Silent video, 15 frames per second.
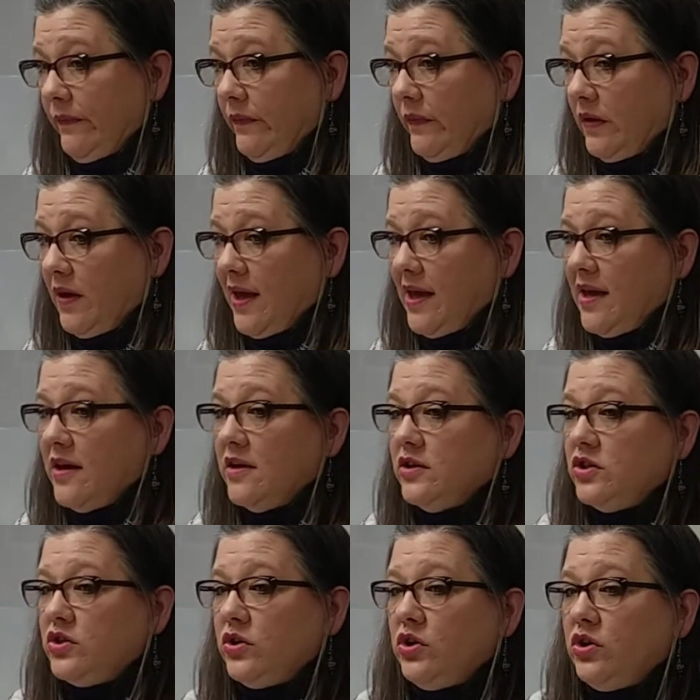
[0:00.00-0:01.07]
Okay,
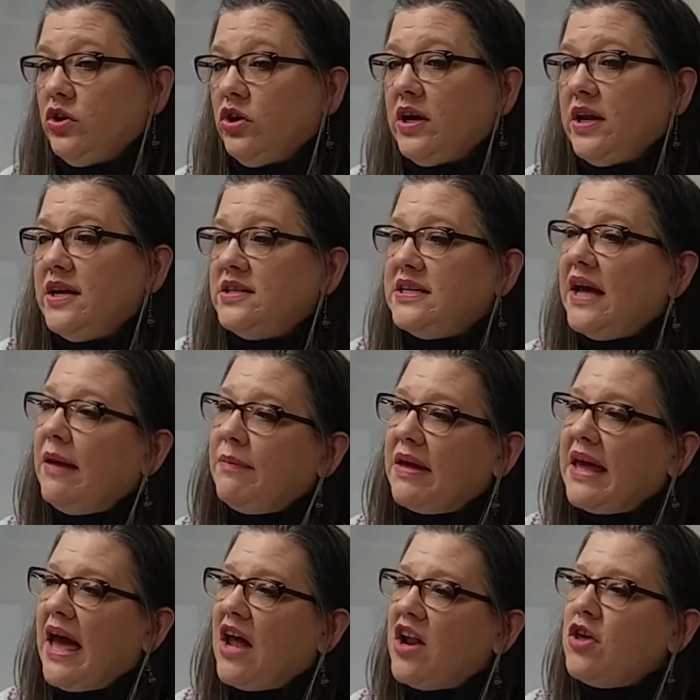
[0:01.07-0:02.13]
so you're going to tell me,
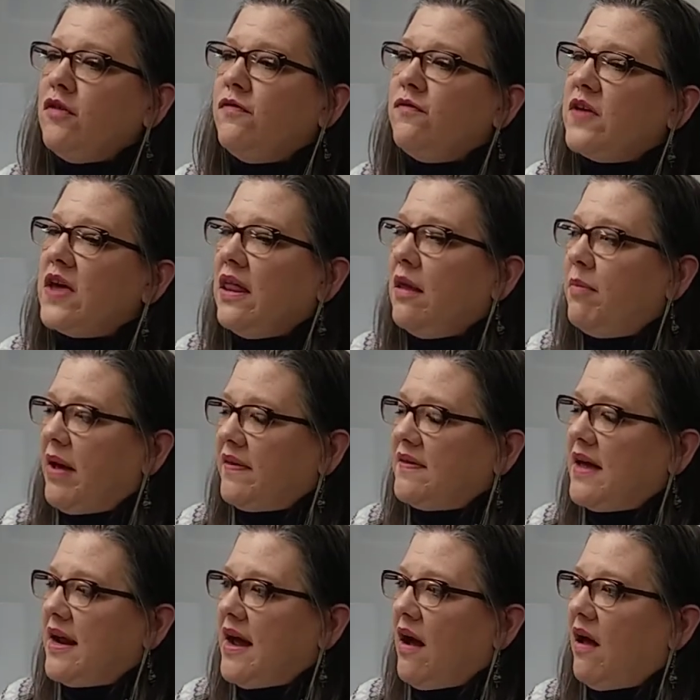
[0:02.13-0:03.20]
how do you feel about
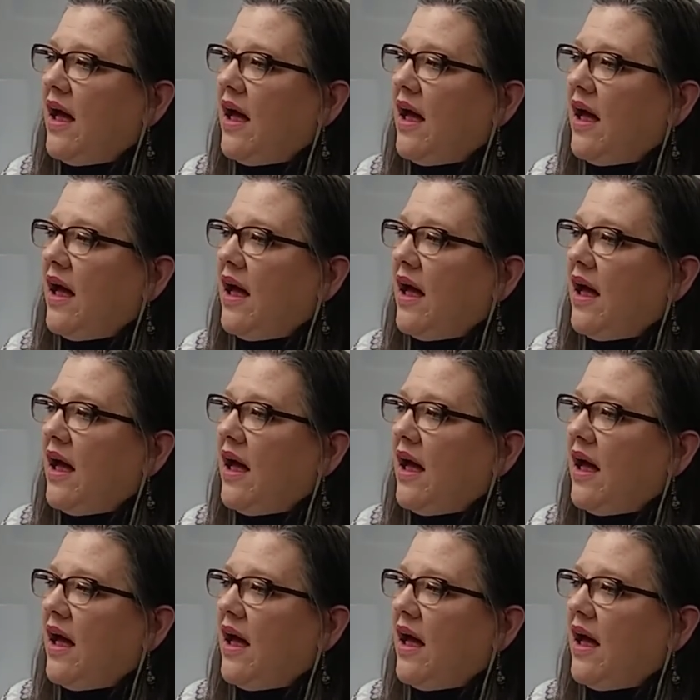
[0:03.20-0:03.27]
that owl?